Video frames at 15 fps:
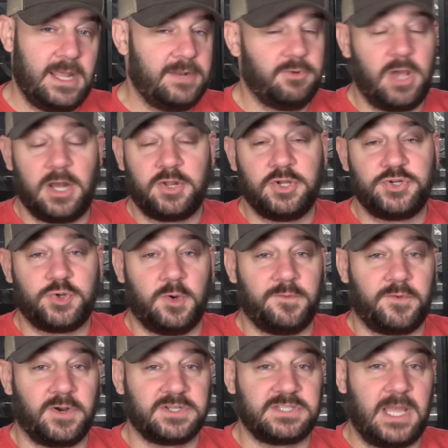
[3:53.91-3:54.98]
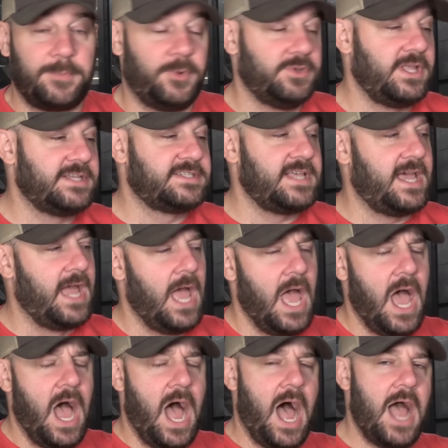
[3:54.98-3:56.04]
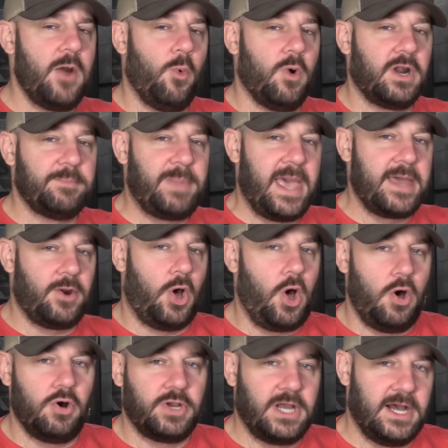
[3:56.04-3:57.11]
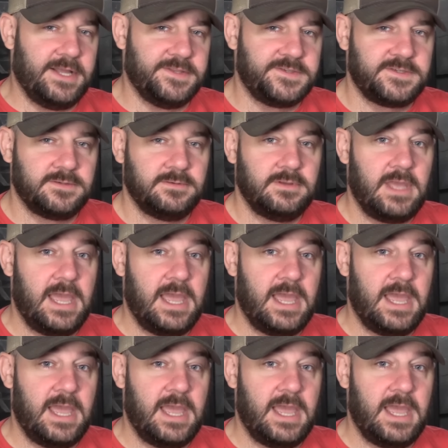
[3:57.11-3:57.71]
In gun control, for example. And they say, I want to ban all guns.